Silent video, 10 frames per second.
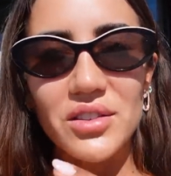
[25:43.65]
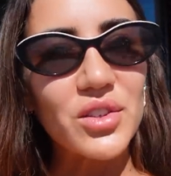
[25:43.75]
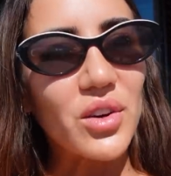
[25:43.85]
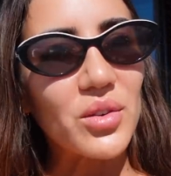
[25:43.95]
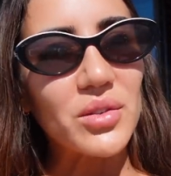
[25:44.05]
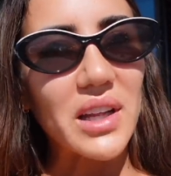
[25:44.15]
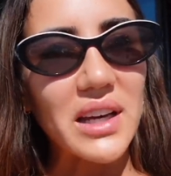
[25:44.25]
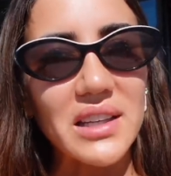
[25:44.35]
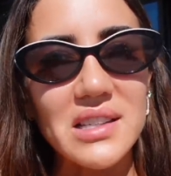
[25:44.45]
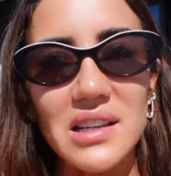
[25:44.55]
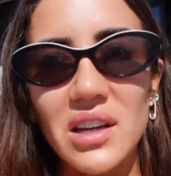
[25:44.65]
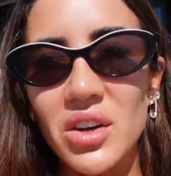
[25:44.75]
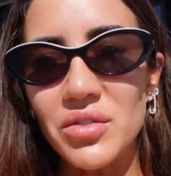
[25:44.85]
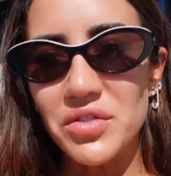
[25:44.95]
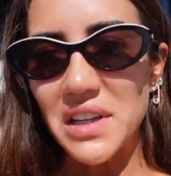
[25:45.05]
you know, like, it's a
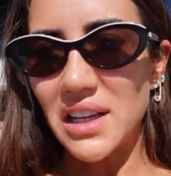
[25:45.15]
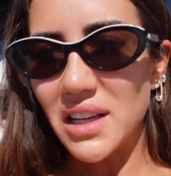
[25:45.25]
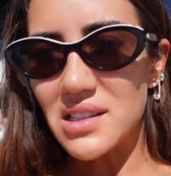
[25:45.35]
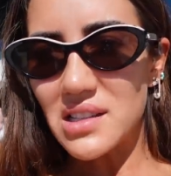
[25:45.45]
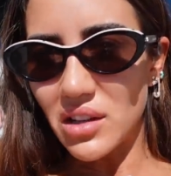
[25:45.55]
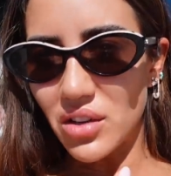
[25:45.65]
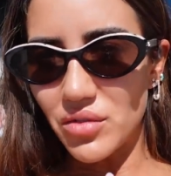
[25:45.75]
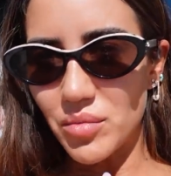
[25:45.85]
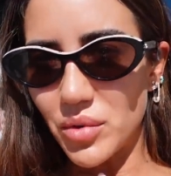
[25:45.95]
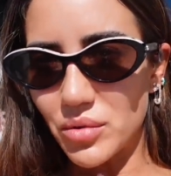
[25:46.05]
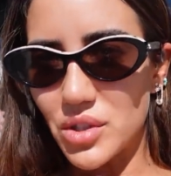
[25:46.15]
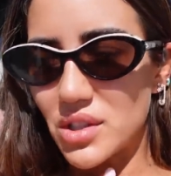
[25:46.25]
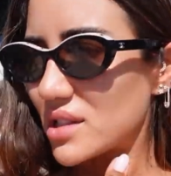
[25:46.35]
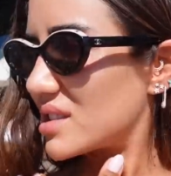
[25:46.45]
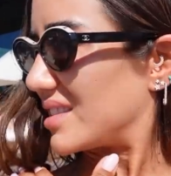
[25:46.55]
lot of feelings, a lot of
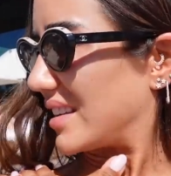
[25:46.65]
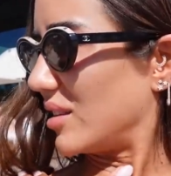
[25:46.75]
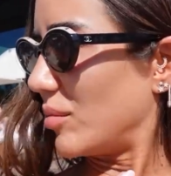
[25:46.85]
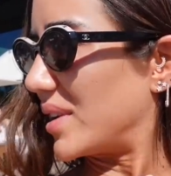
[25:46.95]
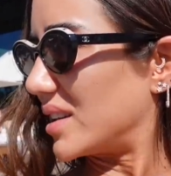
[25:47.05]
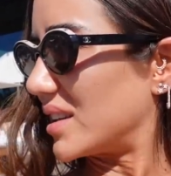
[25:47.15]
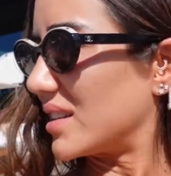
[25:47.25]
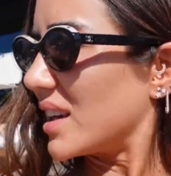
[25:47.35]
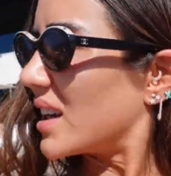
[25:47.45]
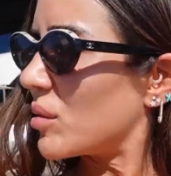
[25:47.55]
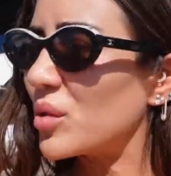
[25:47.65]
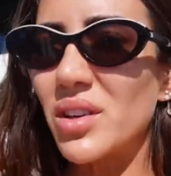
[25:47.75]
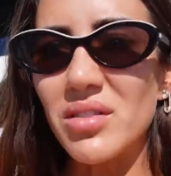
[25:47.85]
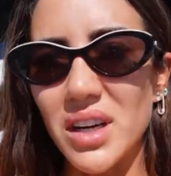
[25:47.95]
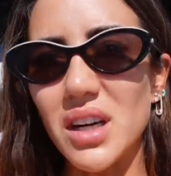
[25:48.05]
emotions still, but I think I'm
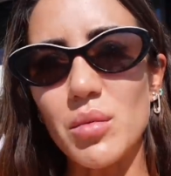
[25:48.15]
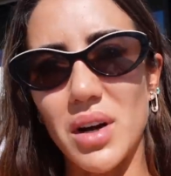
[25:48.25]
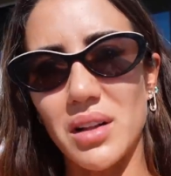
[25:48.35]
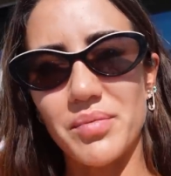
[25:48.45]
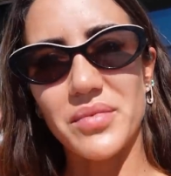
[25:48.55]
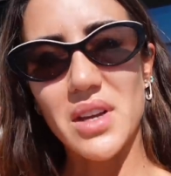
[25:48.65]
doing very well.